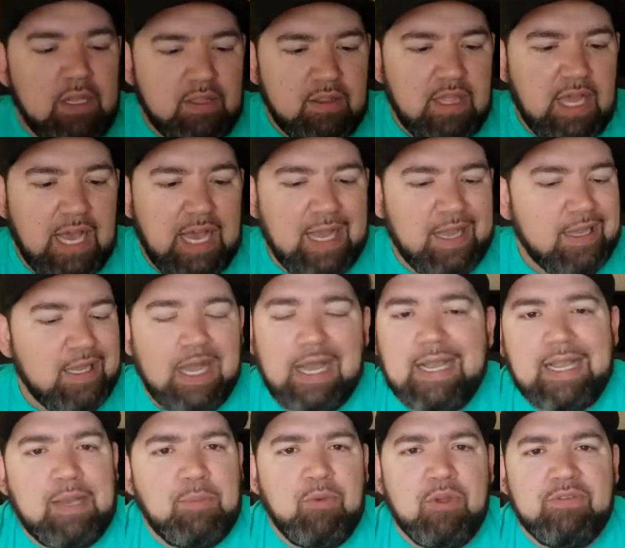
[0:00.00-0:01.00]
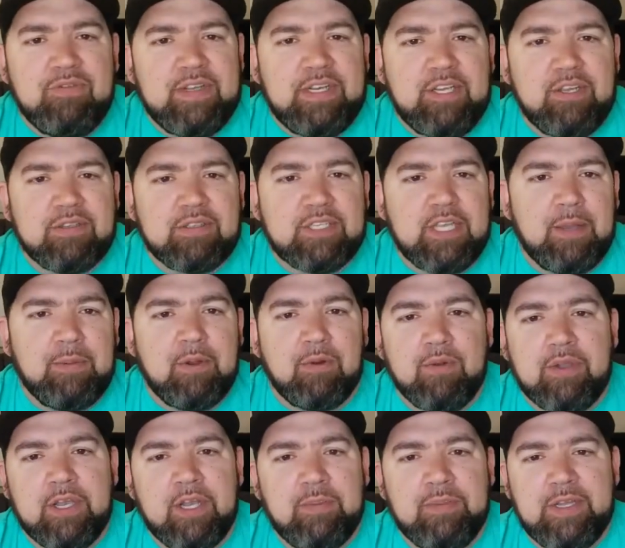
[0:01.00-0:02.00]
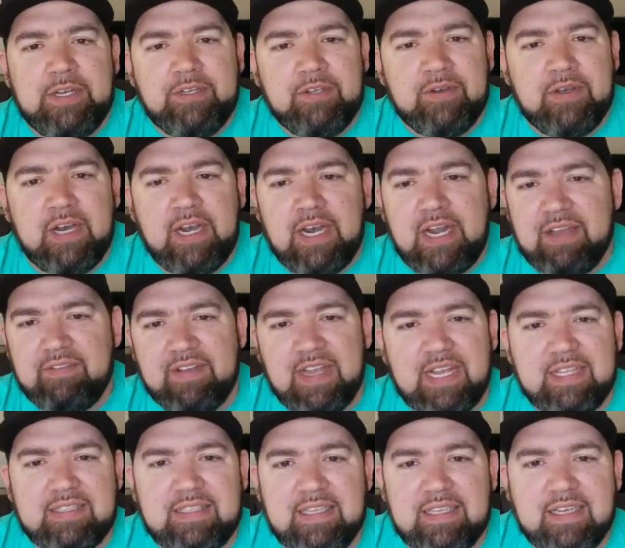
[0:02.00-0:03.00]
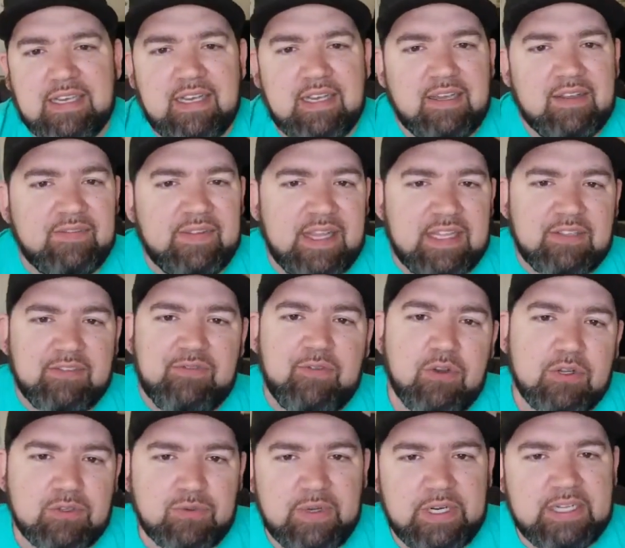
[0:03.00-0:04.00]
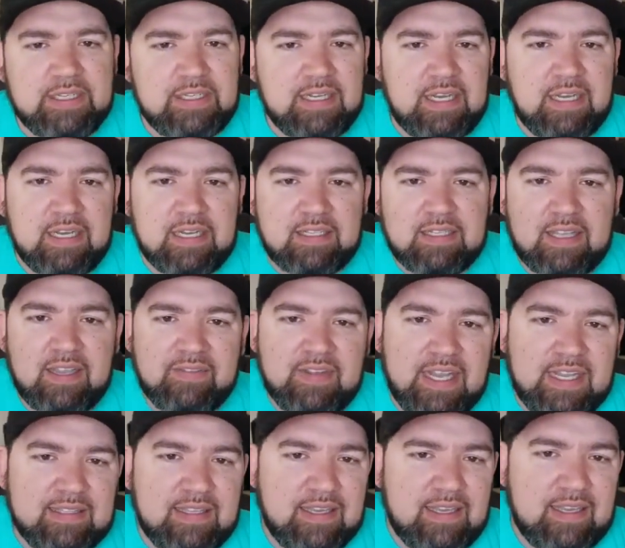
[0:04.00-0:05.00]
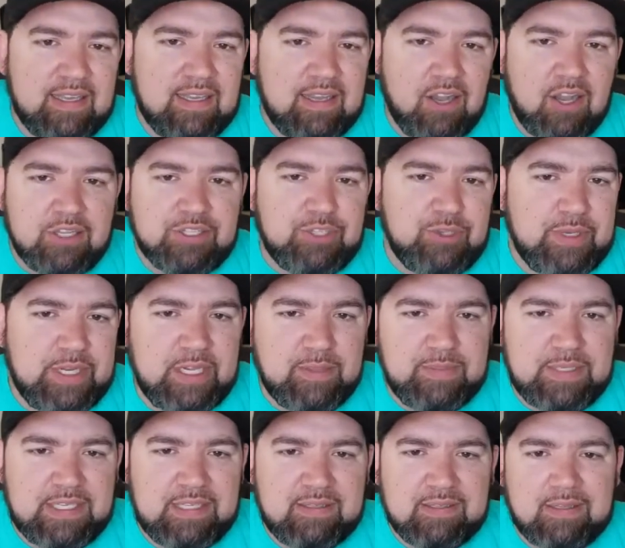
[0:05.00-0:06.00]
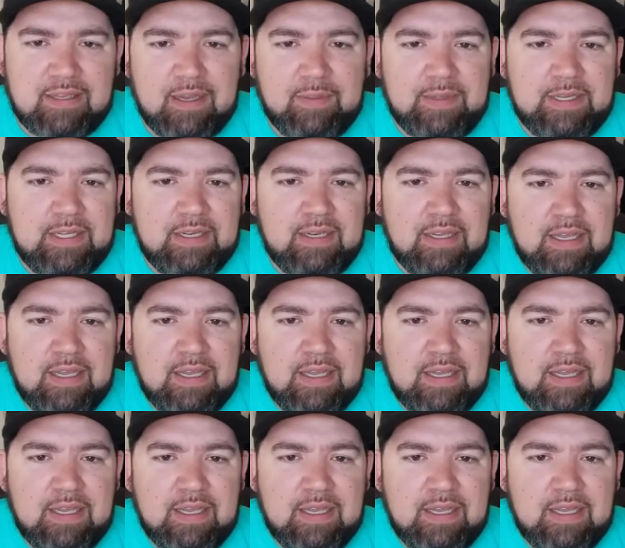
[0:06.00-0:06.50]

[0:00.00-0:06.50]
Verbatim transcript: I, I got more videos coming. We're gonna be doing it. I've got the uh, I've got the four twenty dunks. I've got the R two N M Ds coming.